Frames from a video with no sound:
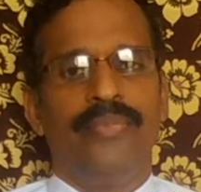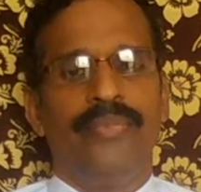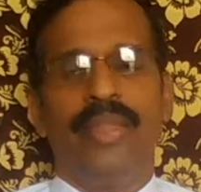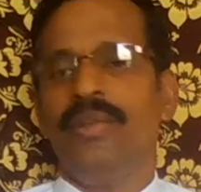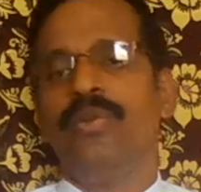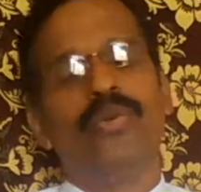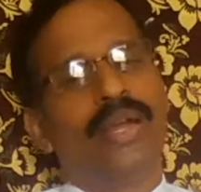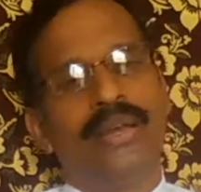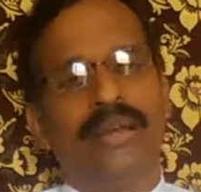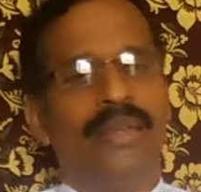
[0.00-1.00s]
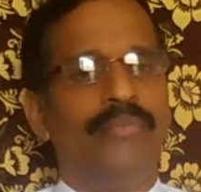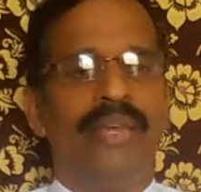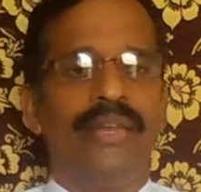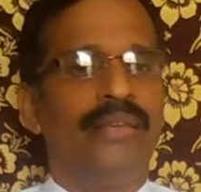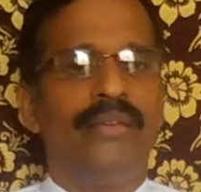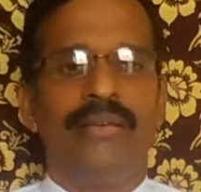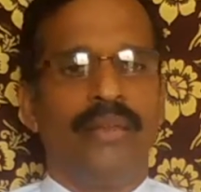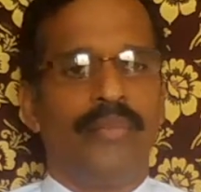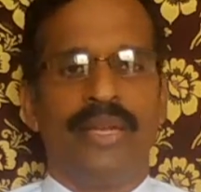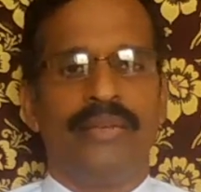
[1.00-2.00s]
Then you can't claim any
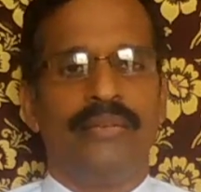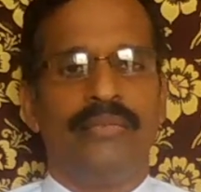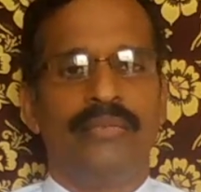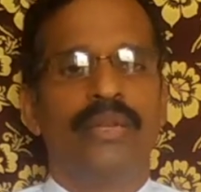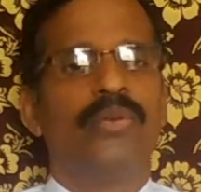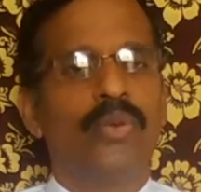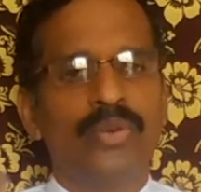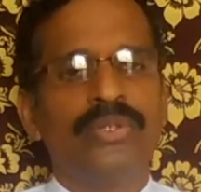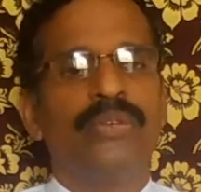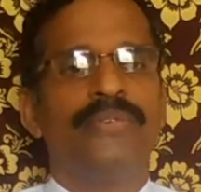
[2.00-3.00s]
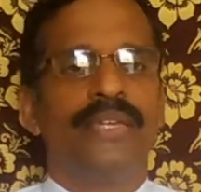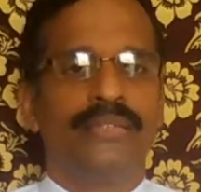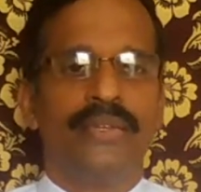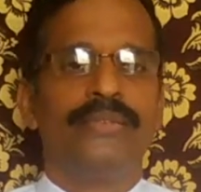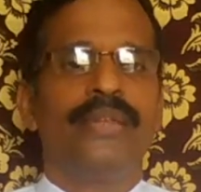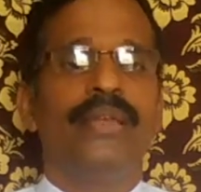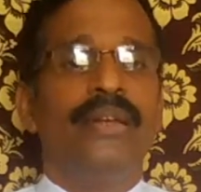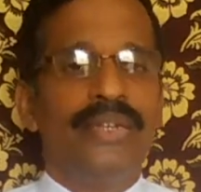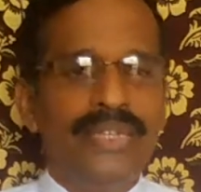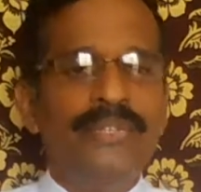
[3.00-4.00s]
remedy. The course of action is
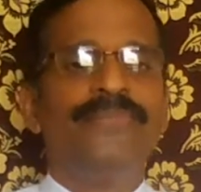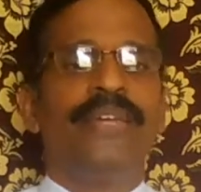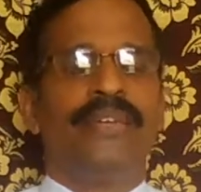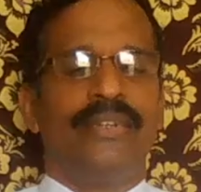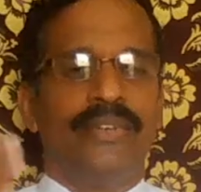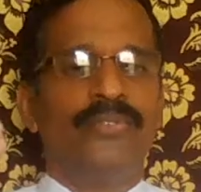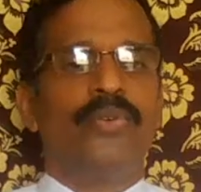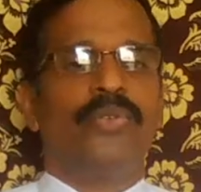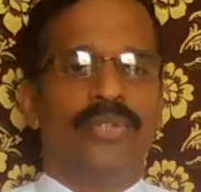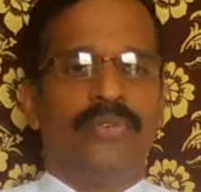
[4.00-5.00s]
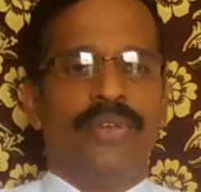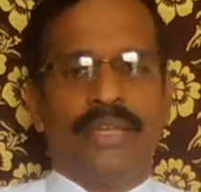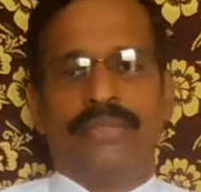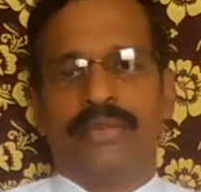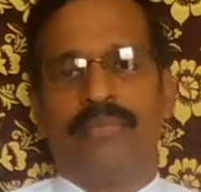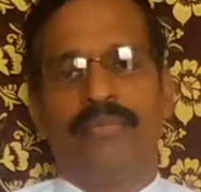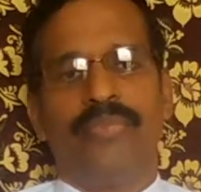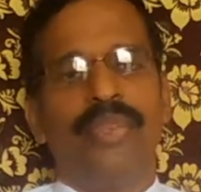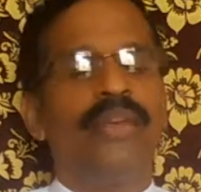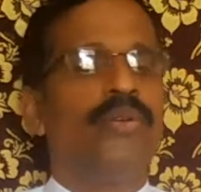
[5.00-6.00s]
defective course of action.
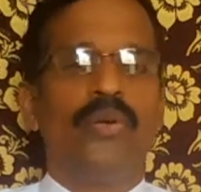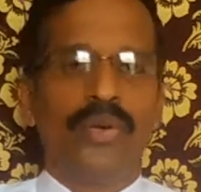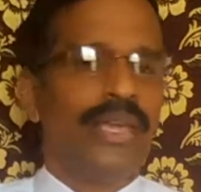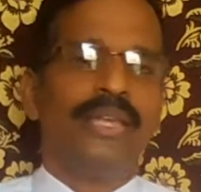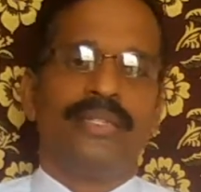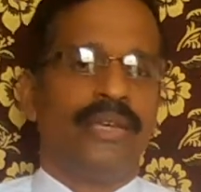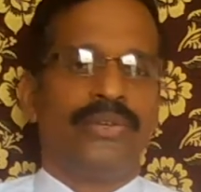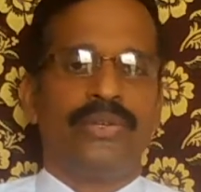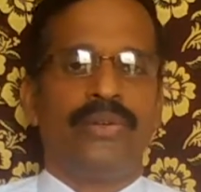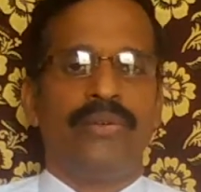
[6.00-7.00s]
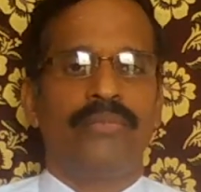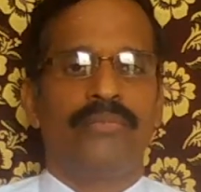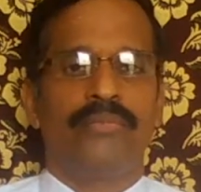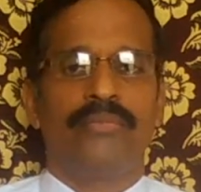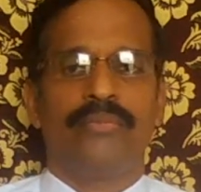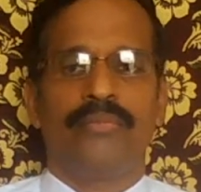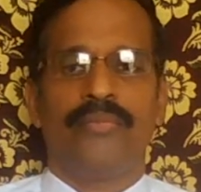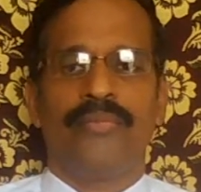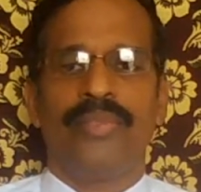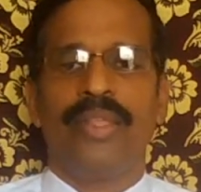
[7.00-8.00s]
Then no case at all.
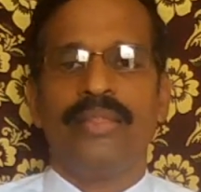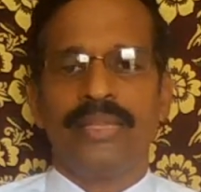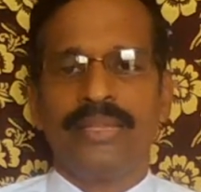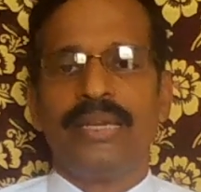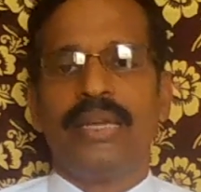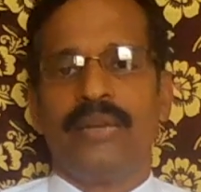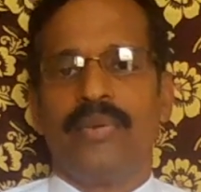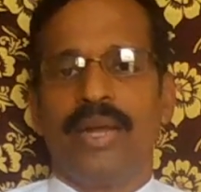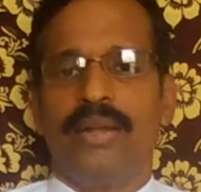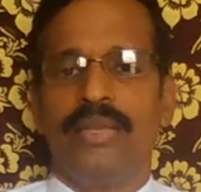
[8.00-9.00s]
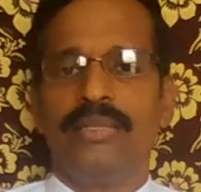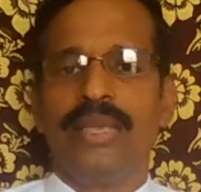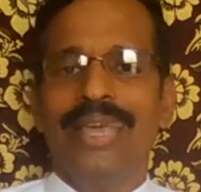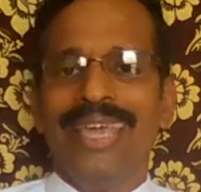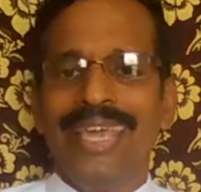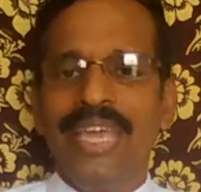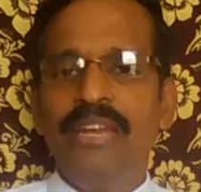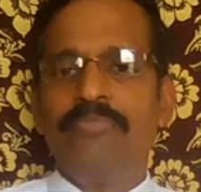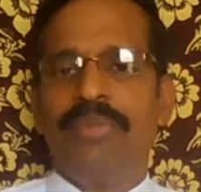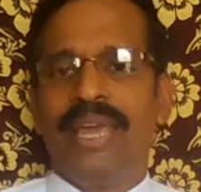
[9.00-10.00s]
The second one is
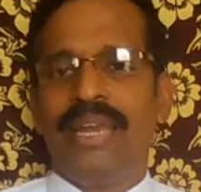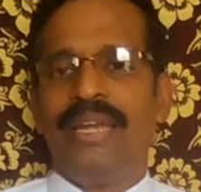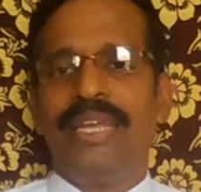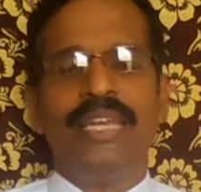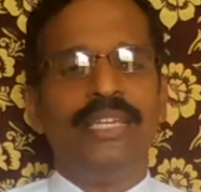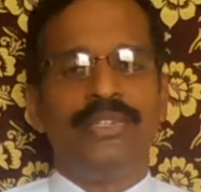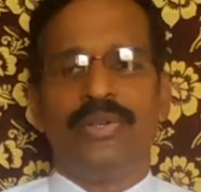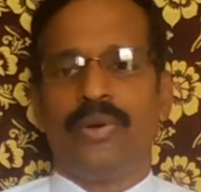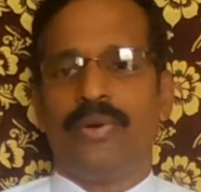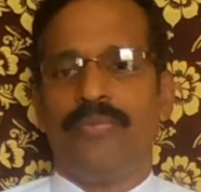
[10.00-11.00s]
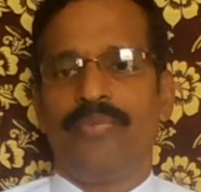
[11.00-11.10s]
in peri delicto